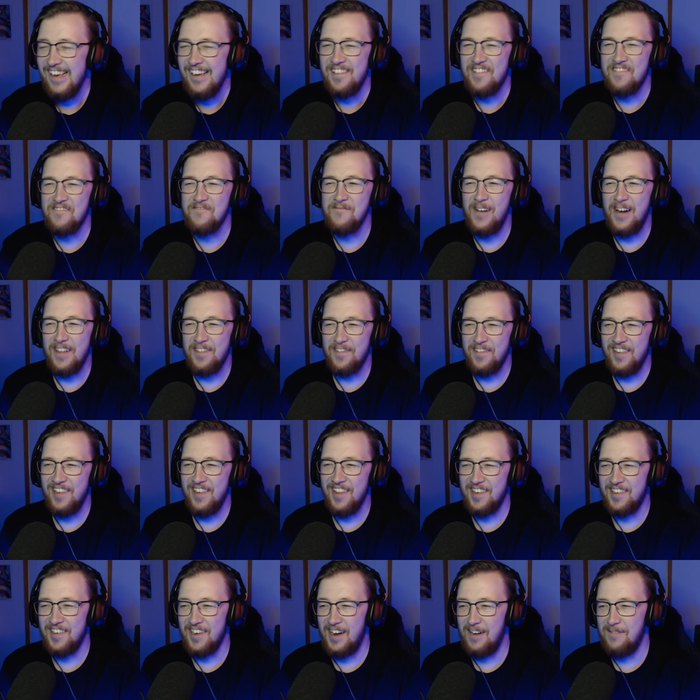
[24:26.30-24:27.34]
Reminds me of
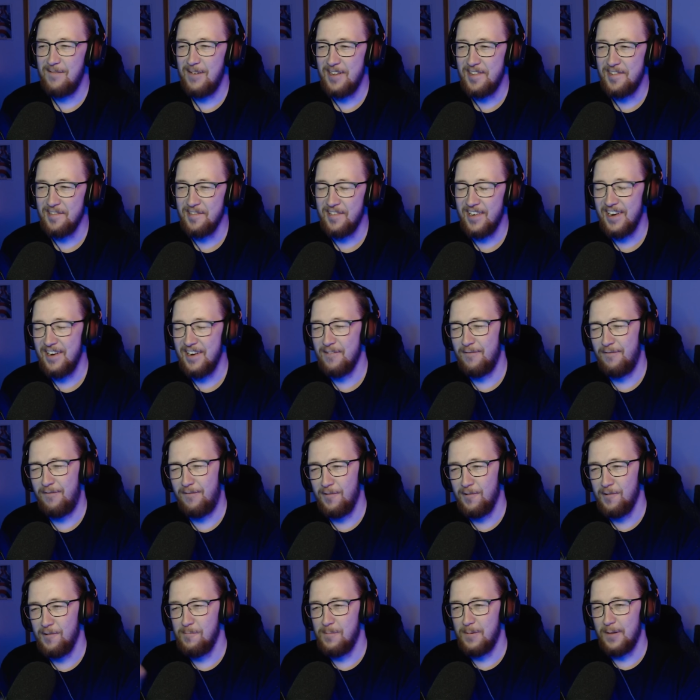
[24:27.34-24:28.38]
the time I took in a
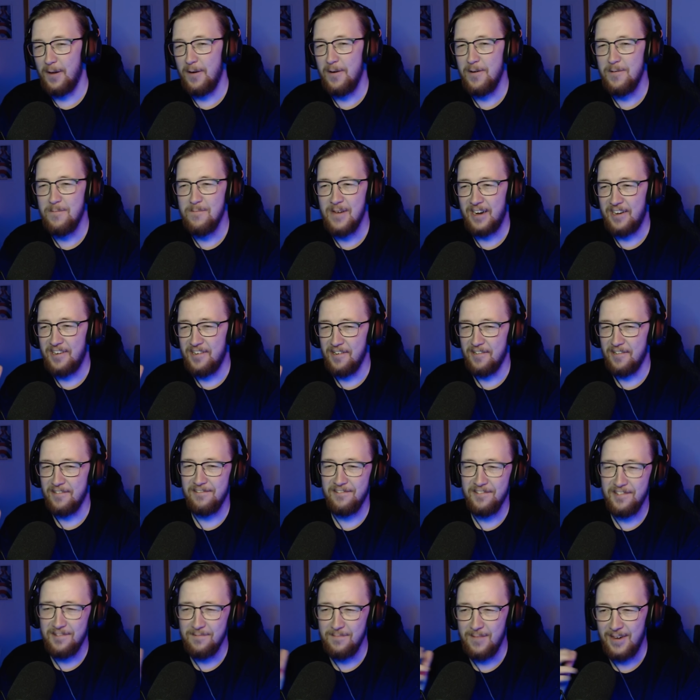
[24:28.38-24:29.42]
full-blown
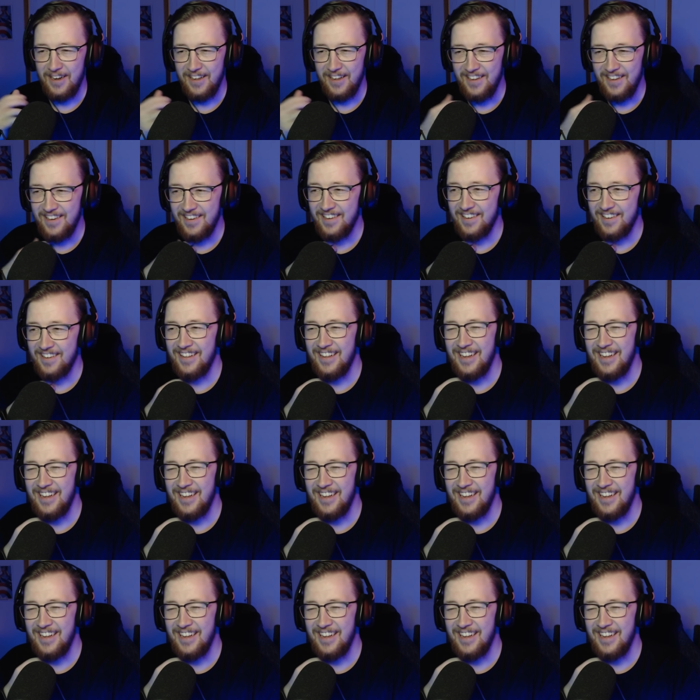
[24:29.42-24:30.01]
McDonald's meal into